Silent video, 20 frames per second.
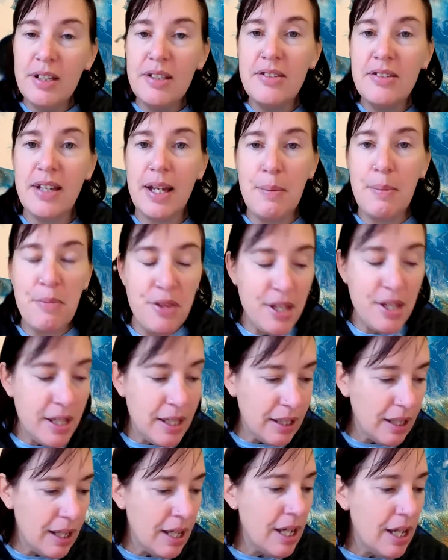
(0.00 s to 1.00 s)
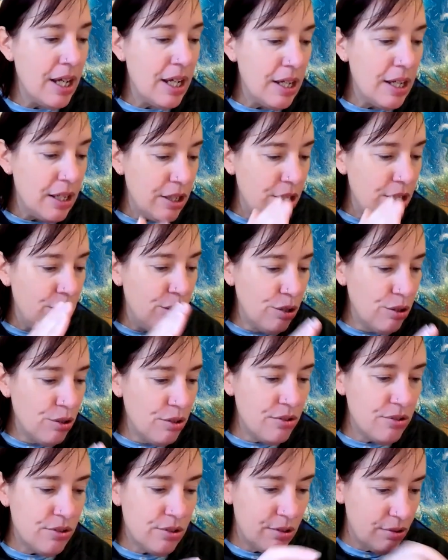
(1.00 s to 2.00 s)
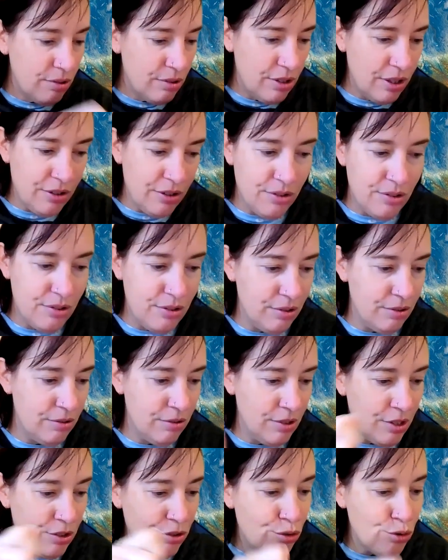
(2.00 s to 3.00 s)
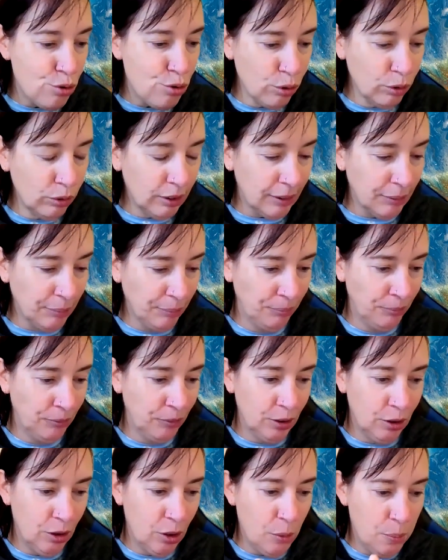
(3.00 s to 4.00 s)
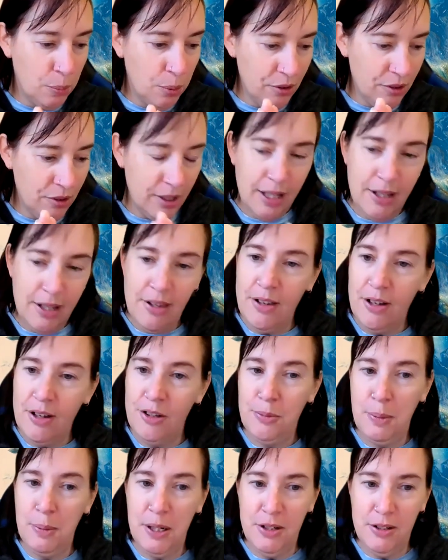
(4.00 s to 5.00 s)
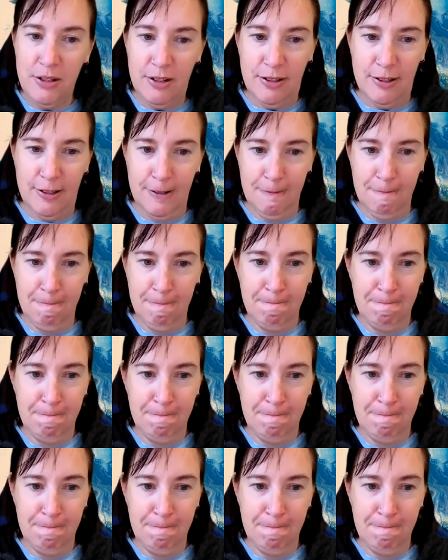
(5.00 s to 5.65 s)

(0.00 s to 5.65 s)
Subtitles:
the same thing. Use just draw or put together those pictures.